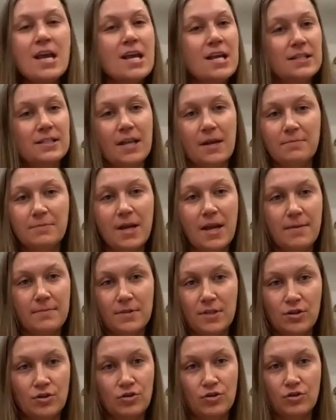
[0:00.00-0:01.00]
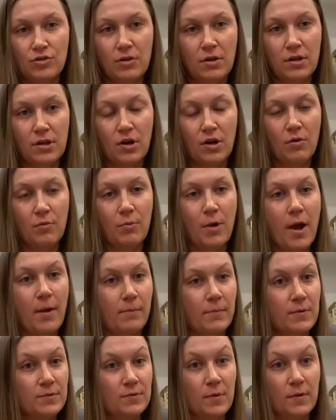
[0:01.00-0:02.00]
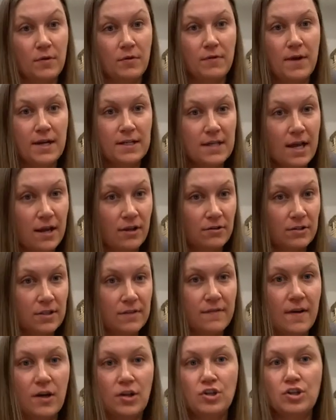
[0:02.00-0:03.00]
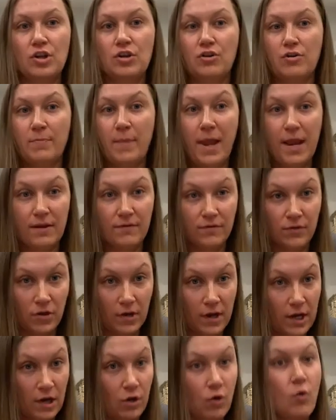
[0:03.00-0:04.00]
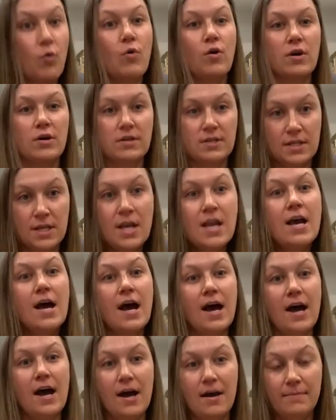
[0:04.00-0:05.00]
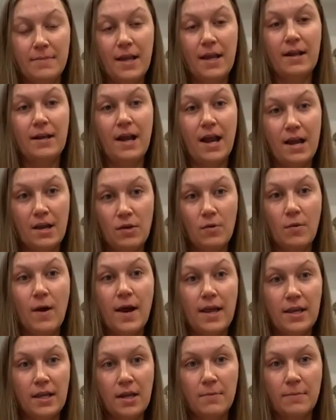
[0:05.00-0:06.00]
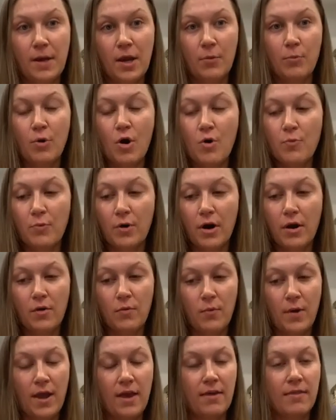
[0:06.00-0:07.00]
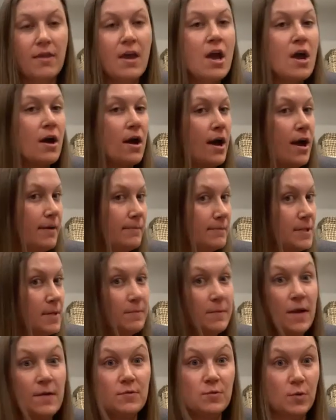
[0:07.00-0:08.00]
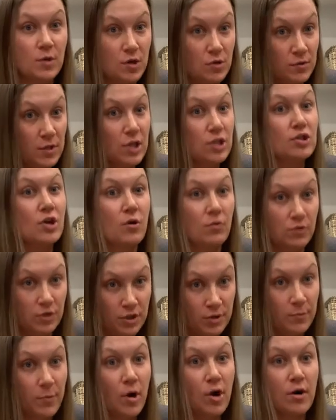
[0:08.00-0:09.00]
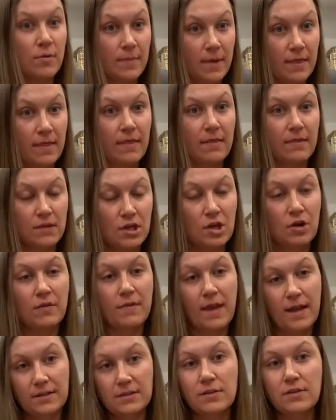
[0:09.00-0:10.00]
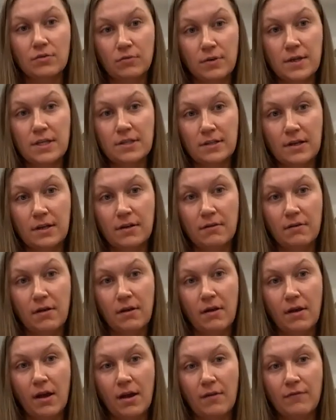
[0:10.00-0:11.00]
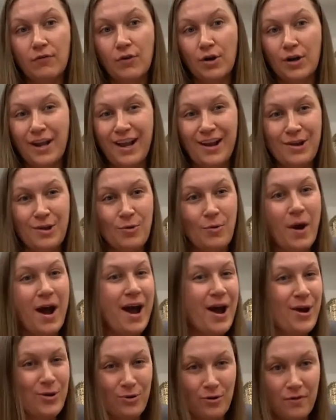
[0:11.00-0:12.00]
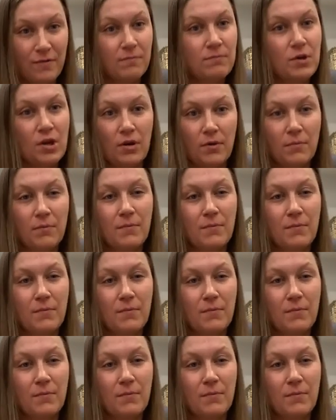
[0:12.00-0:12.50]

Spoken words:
Sometimes there's, you know, problems with erectile dysfunction or painful intercourse that an IUI can be appropriate with. Sometimes we're using donor sperm, and, you know, that's the reason for an IUI, or, you know,